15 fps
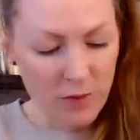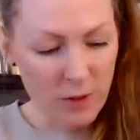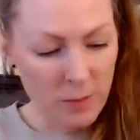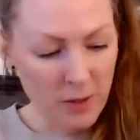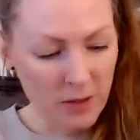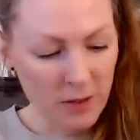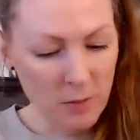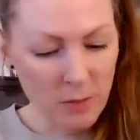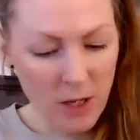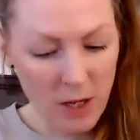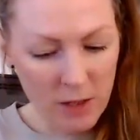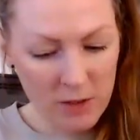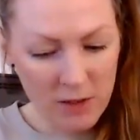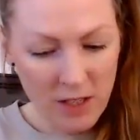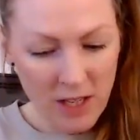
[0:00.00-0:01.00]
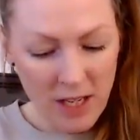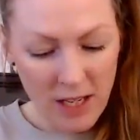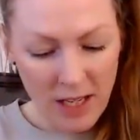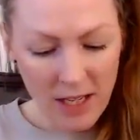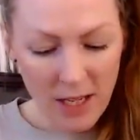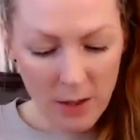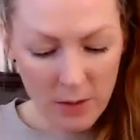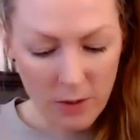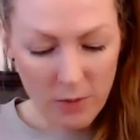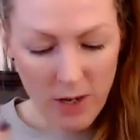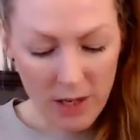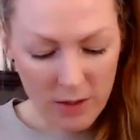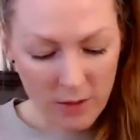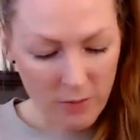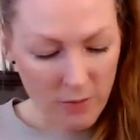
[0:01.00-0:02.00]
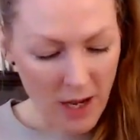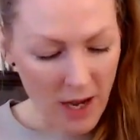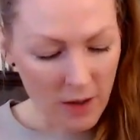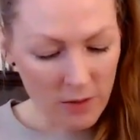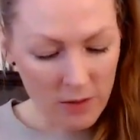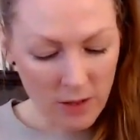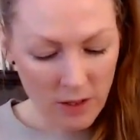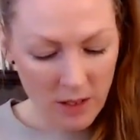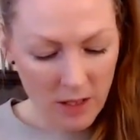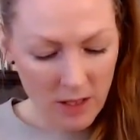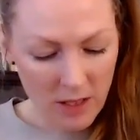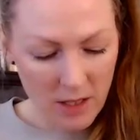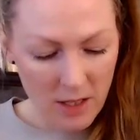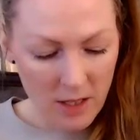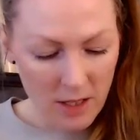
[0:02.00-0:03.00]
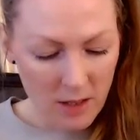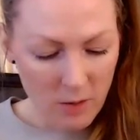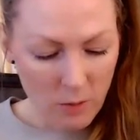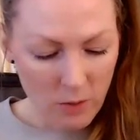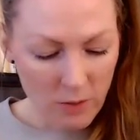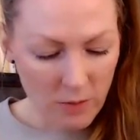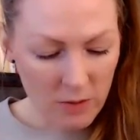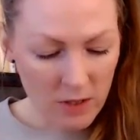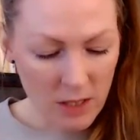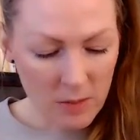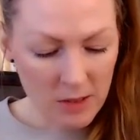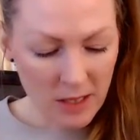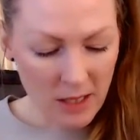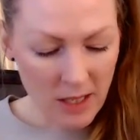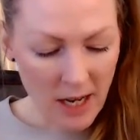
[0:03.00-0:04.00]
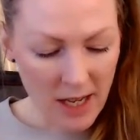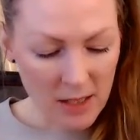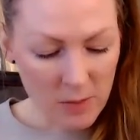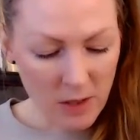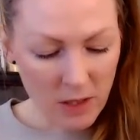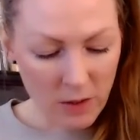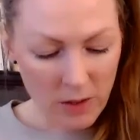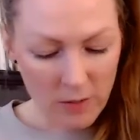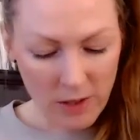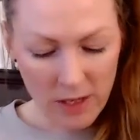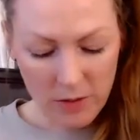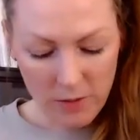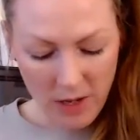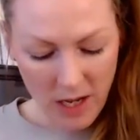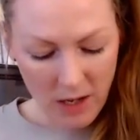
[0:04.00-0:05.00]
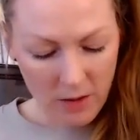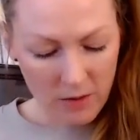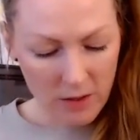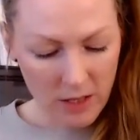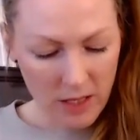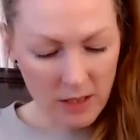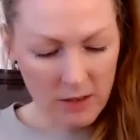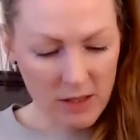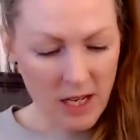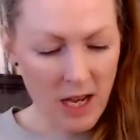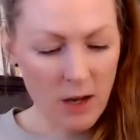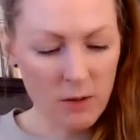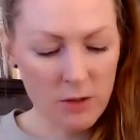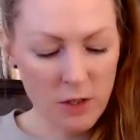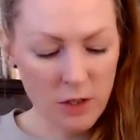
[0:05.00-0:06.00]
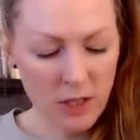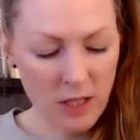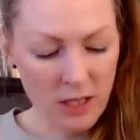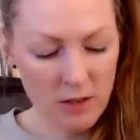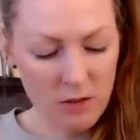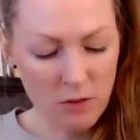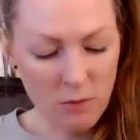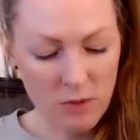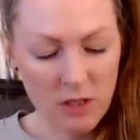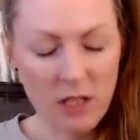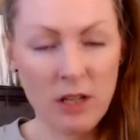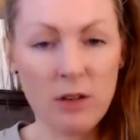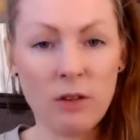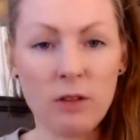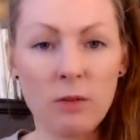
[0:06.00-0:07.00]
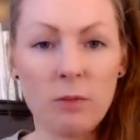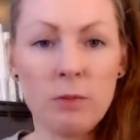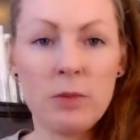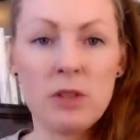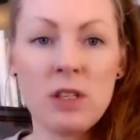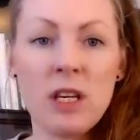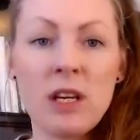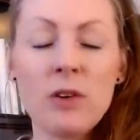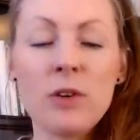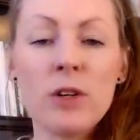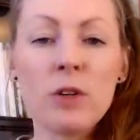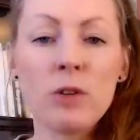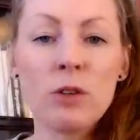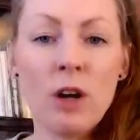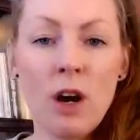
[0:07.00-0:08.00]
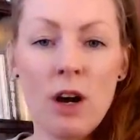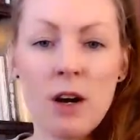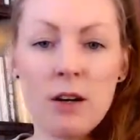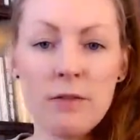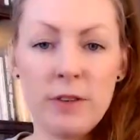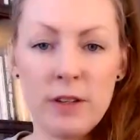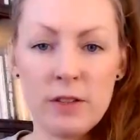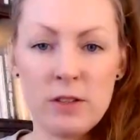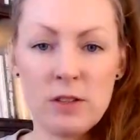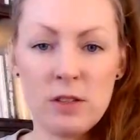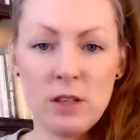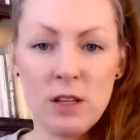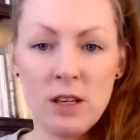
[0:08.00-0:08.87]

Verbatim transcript: the building blocks, and now they're round and round. What seems like it has been going round and round is now turning into material harvest.